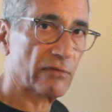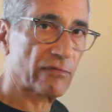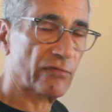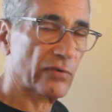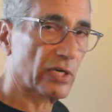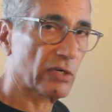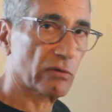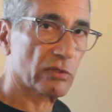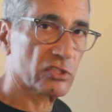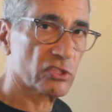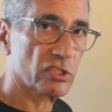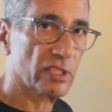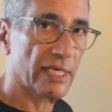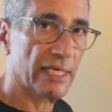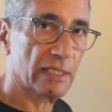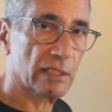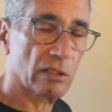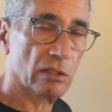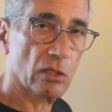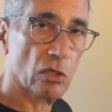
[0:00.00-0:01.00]
federal,
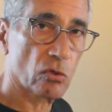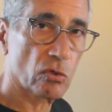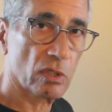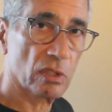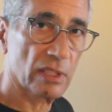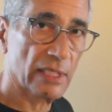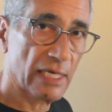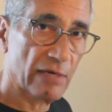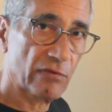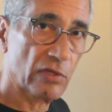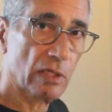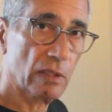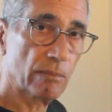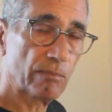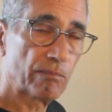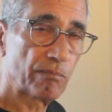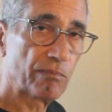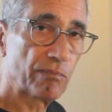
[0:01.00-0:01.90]
state, and local level.